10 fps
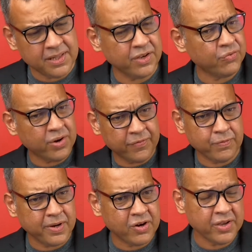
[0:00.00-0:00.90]
your rearview
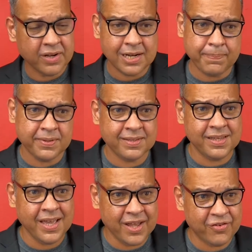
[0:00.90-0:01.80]
mirror. You could clip it to
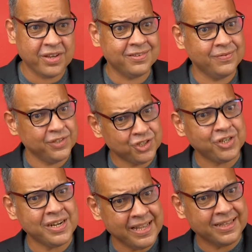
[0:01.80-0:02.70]
the headrest if you're
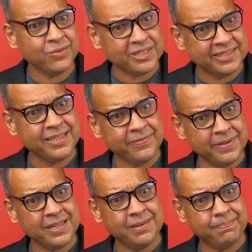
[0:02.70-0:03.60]
trying like to watch TV
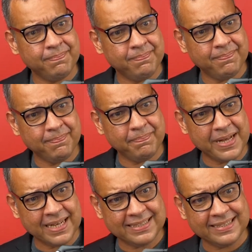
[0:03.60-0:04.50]
in the
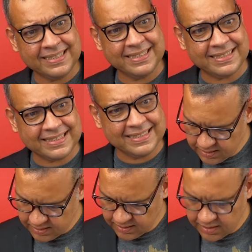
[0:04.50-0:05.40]
back seat.
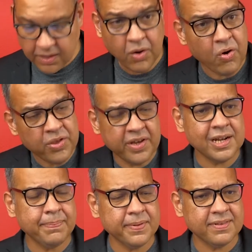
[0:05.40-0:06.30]
Or you could
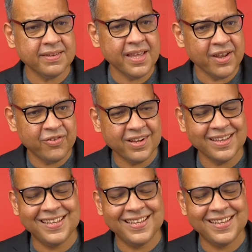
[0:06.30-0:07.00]
clip it to the headrest.